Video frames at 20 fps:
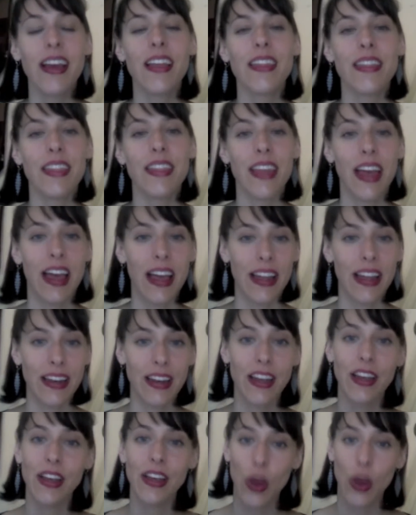then
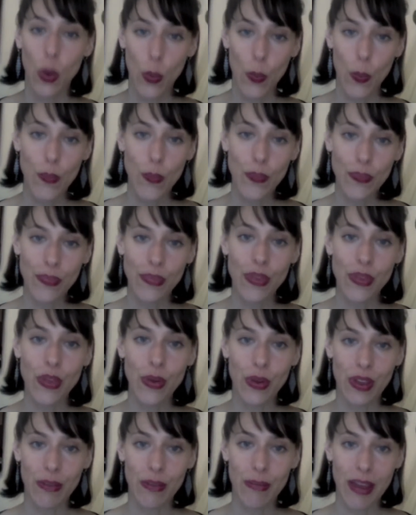you
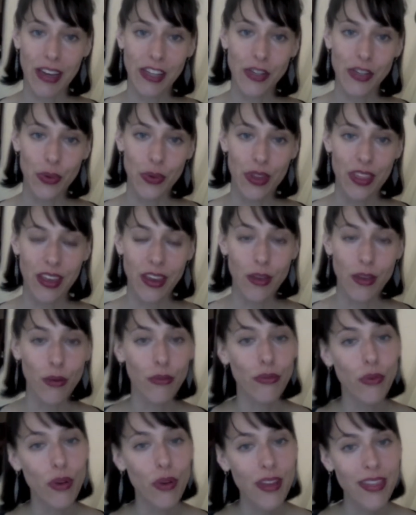can make sure that you
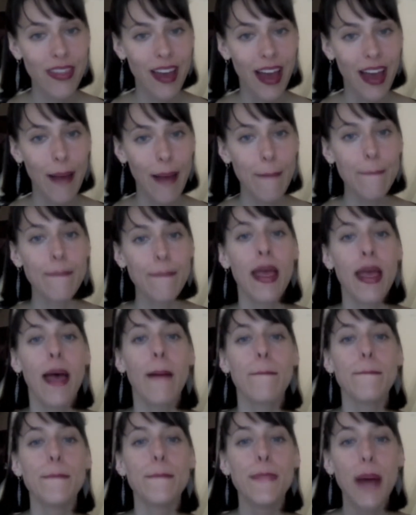avoid that.
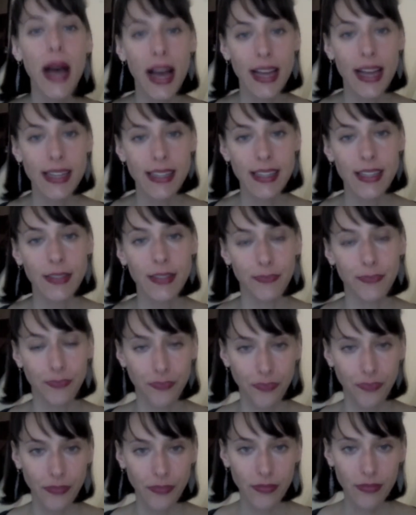But
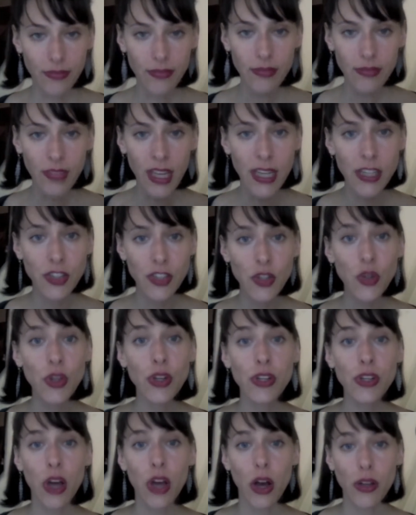it's good
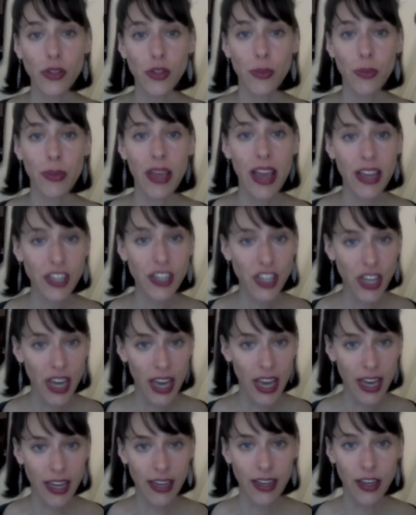to also be
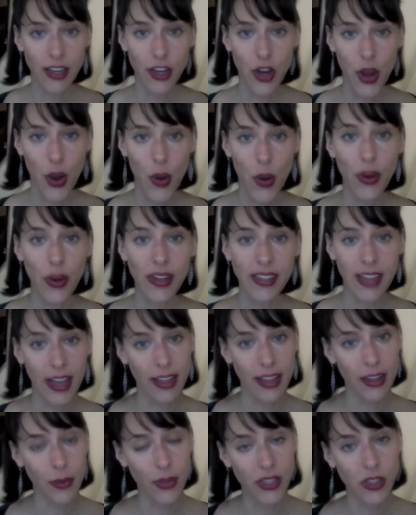educated and know
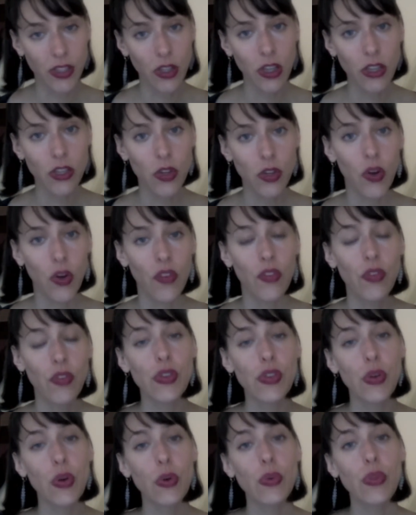exactly what to look for.
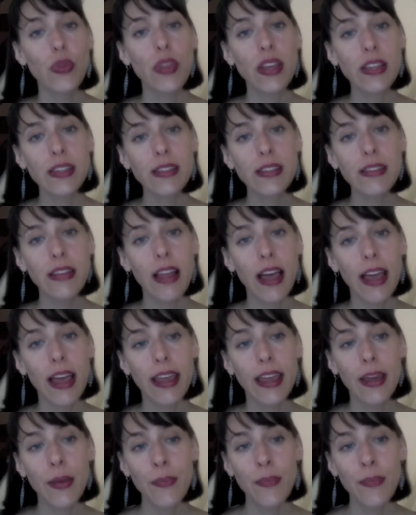So things like